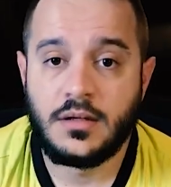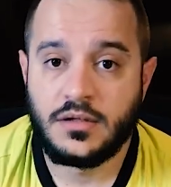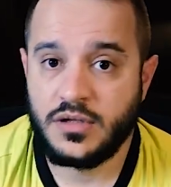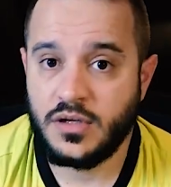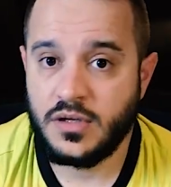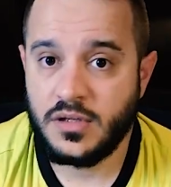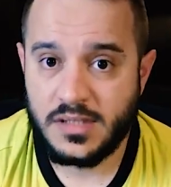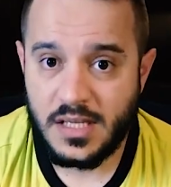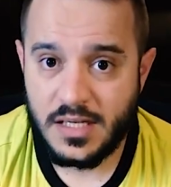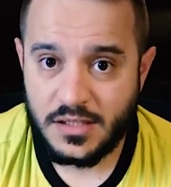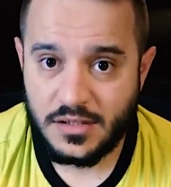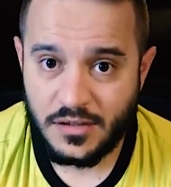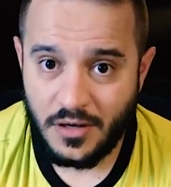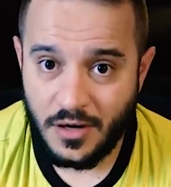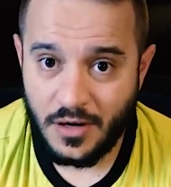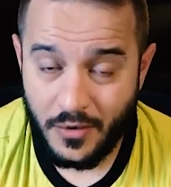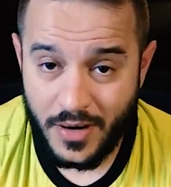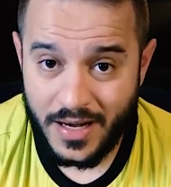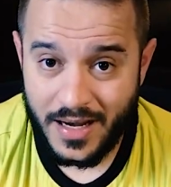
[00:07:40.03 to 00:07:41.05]
John
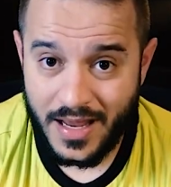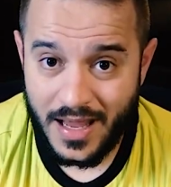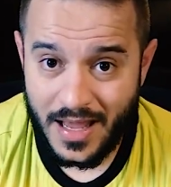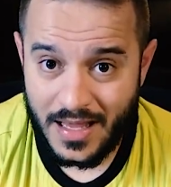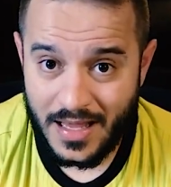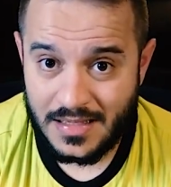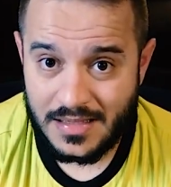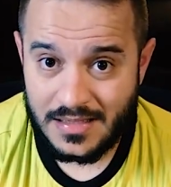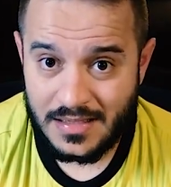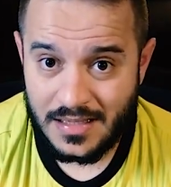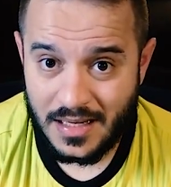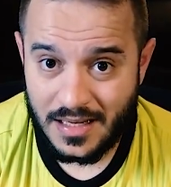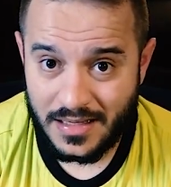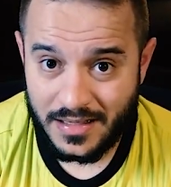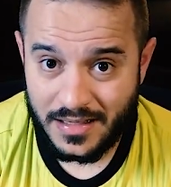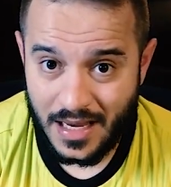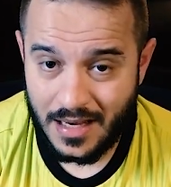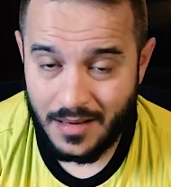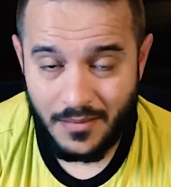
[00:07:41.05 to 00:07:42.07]
Textor already has a
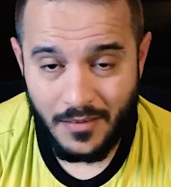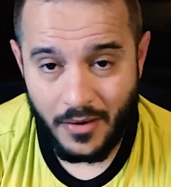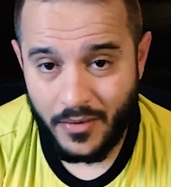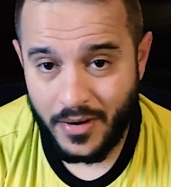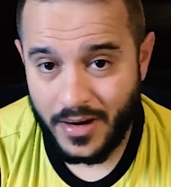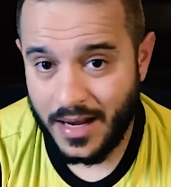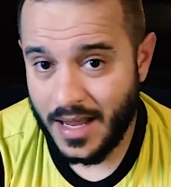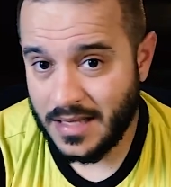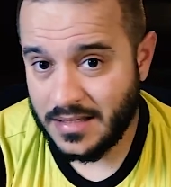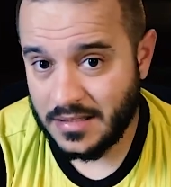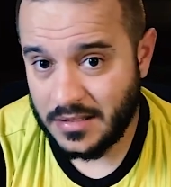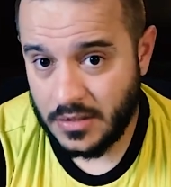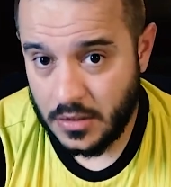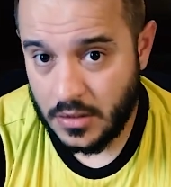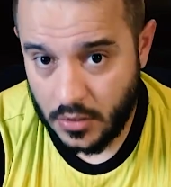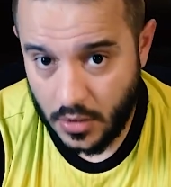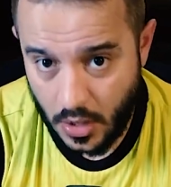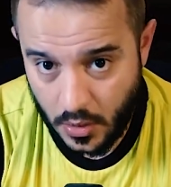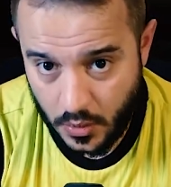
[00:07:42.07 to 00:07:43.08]
name, already has a
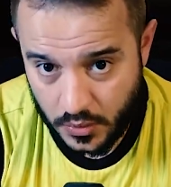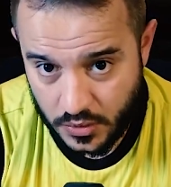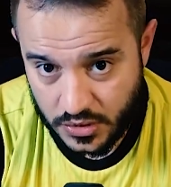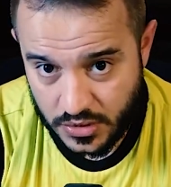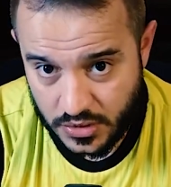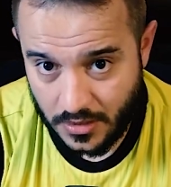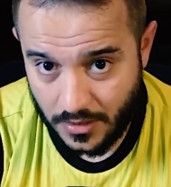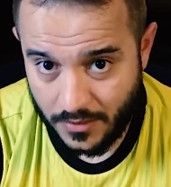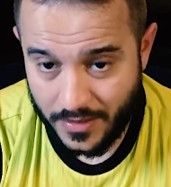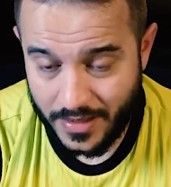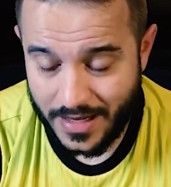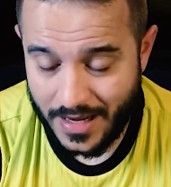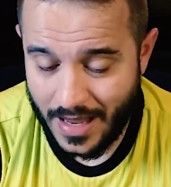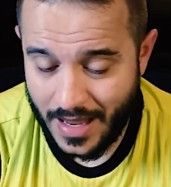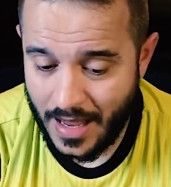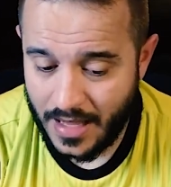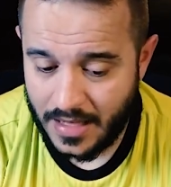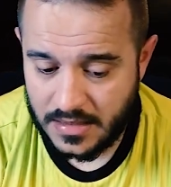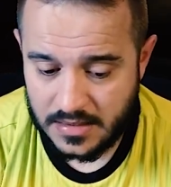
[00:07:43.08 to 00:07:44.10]
new coach, and already
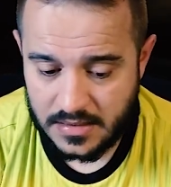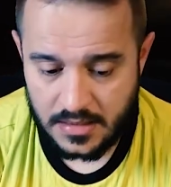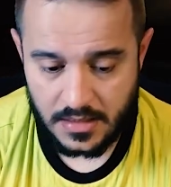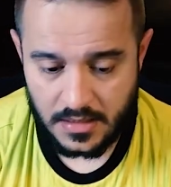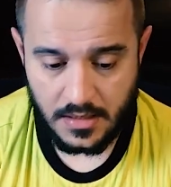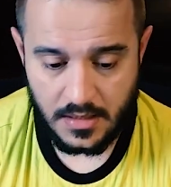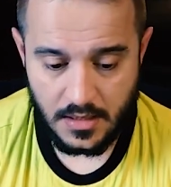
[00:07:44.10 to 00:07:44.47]
has